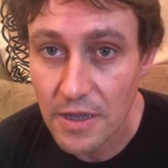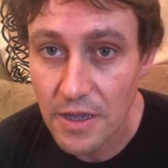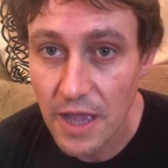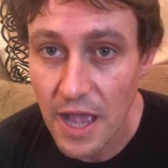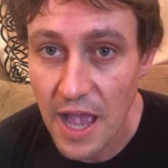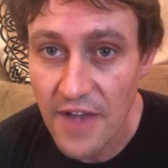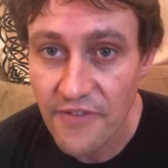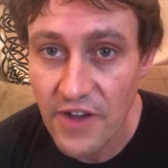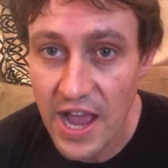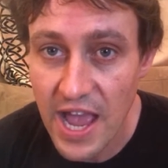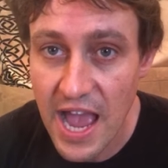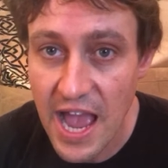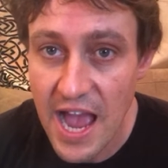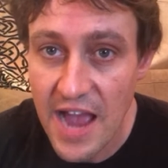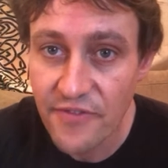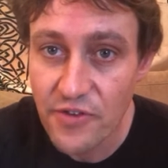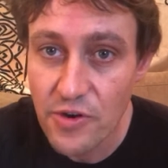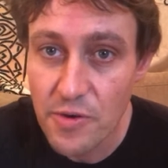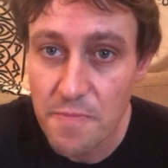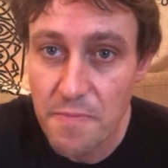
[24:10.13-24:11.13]
Have I
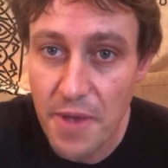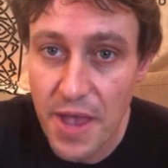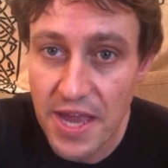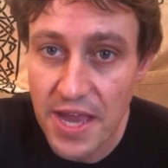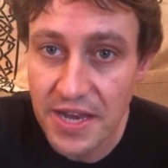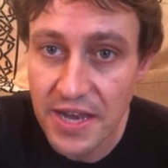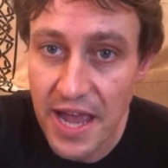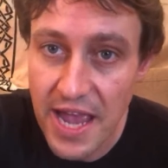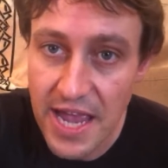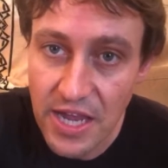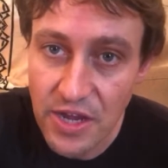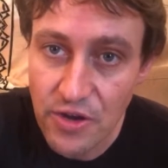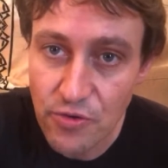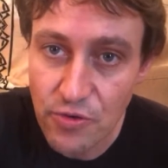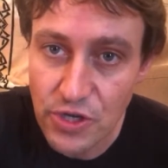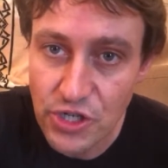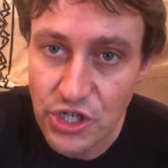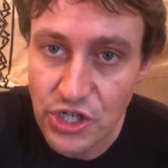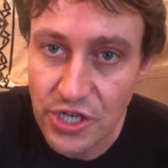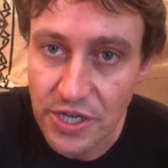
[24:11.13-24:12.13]
ever been a
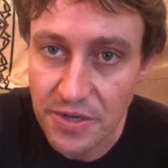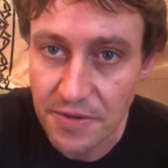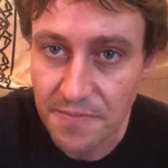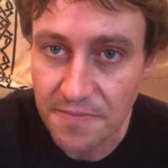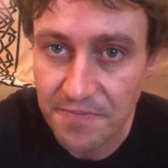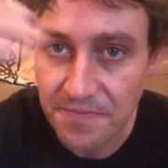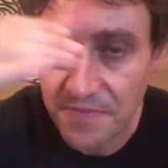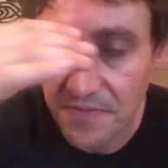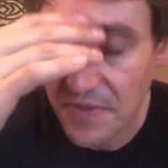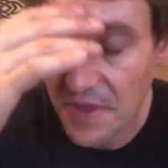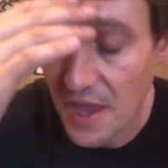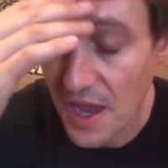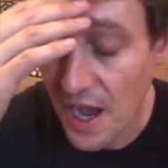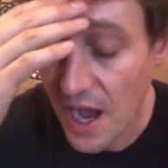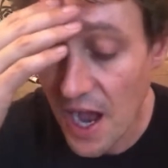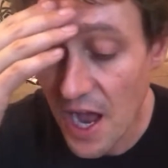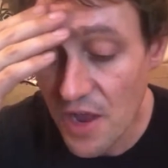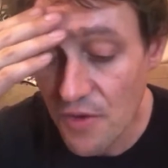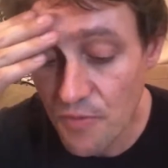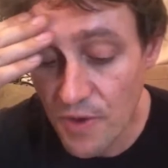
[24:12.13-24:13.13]
Christian?
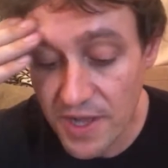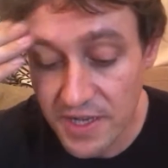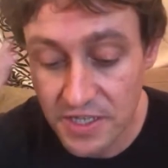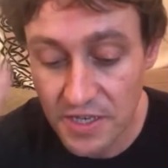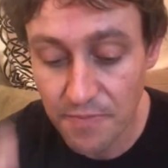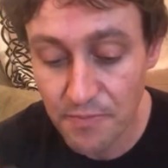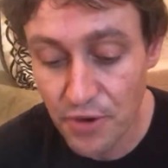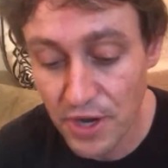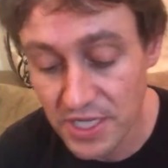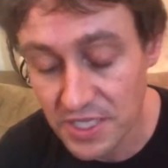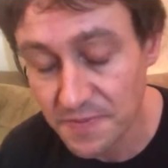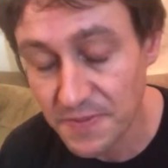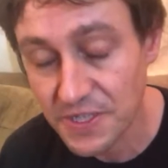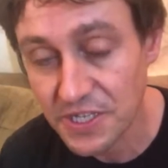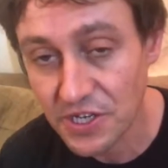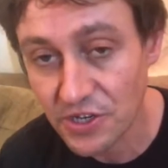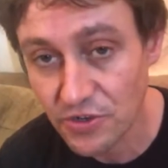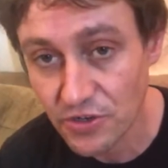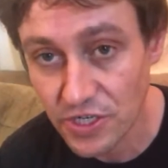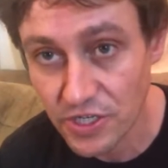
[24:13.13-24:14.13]
I went to
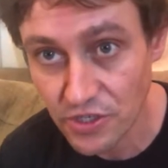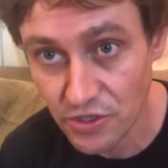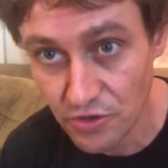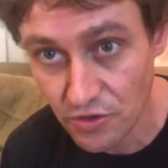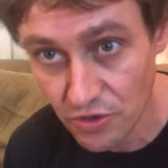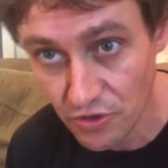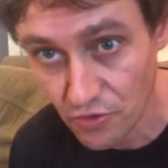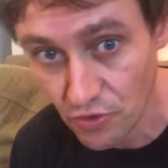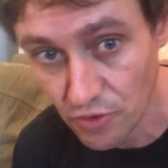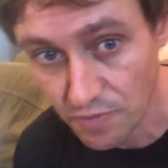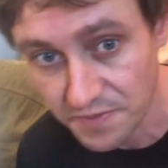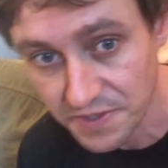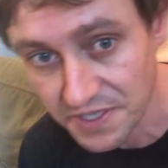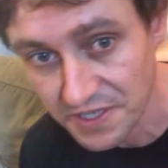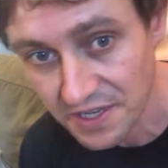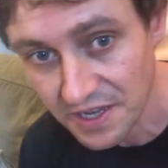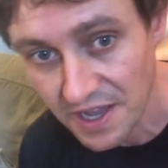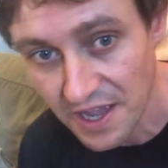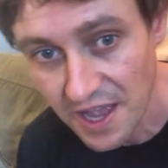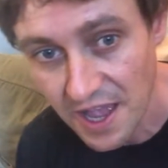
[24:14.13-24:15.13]
Presbyterian youth
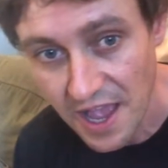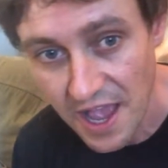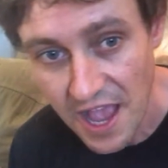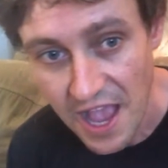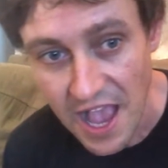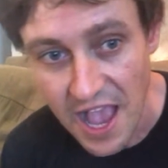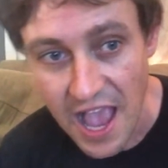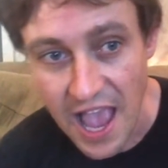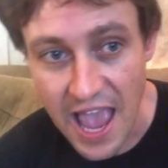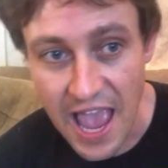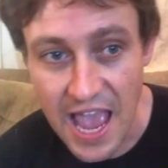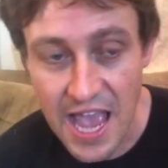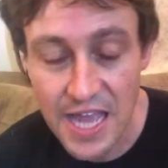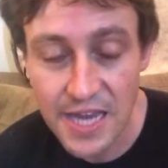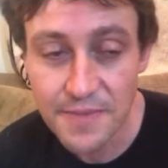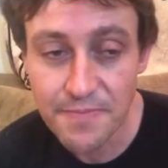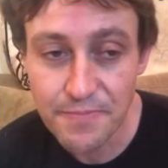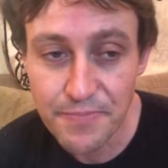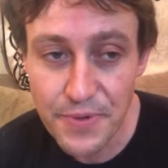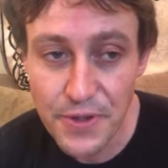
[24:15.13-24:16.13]
groups.
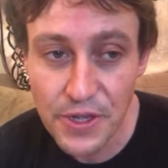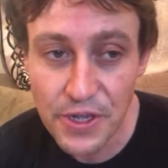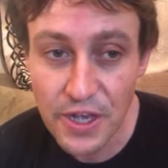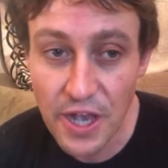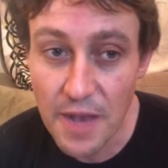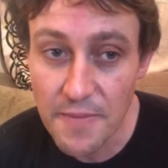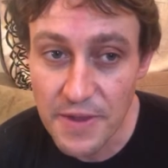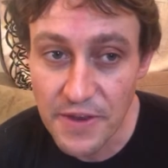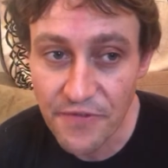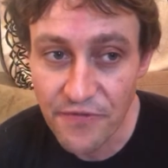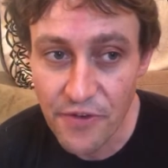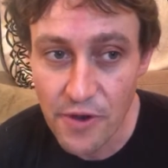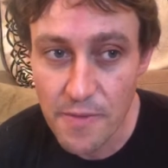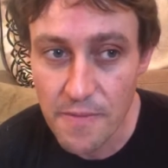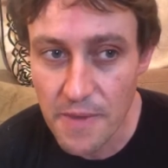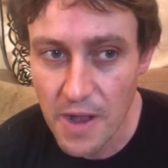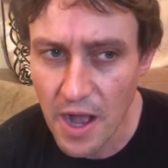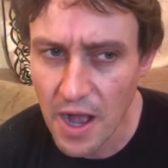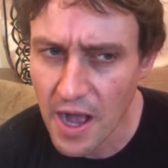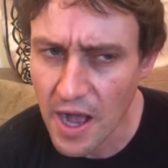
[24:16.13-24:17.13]
And be, coming from
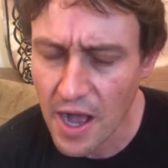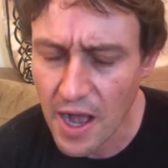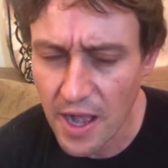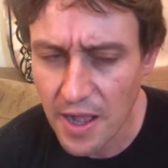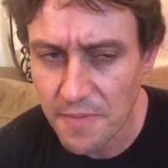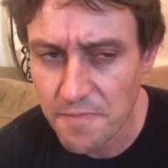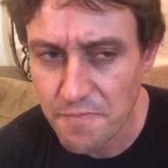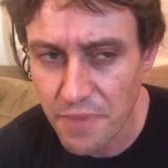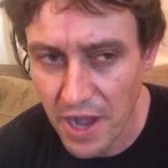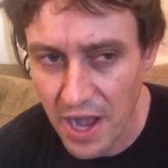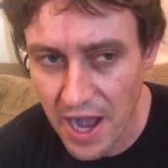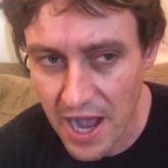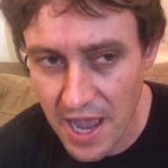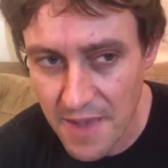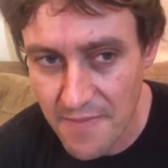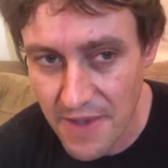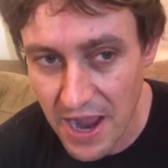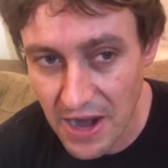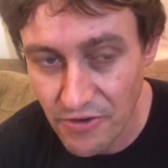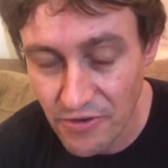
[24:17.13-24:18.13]
a Baha'i
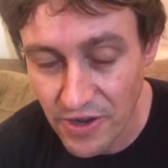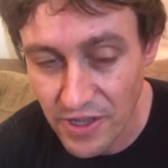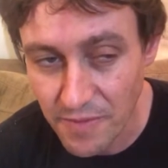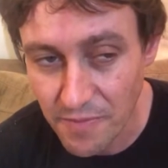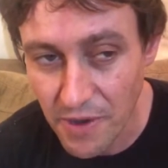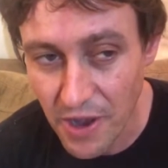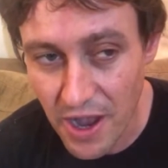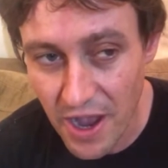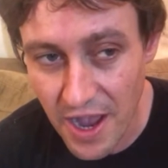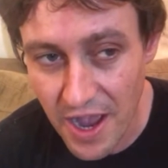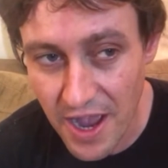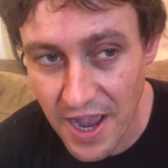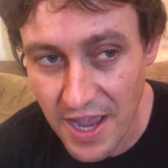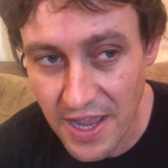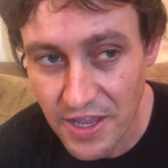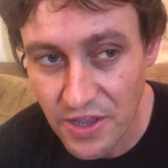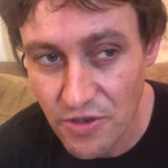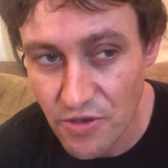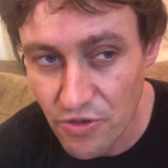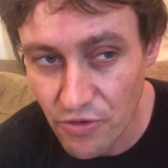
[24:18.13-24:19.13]
background, the Baha'i
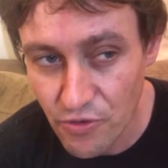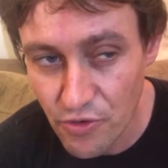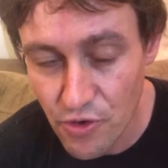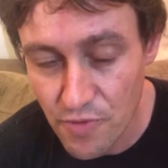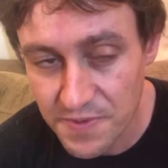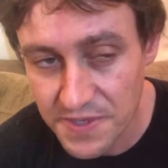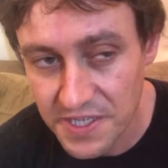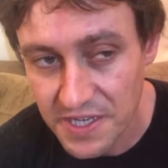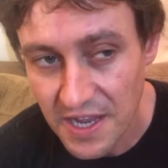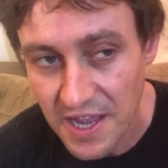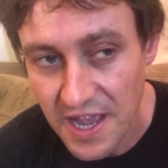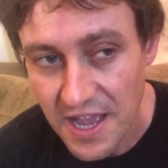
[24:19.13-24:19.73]
youth groups,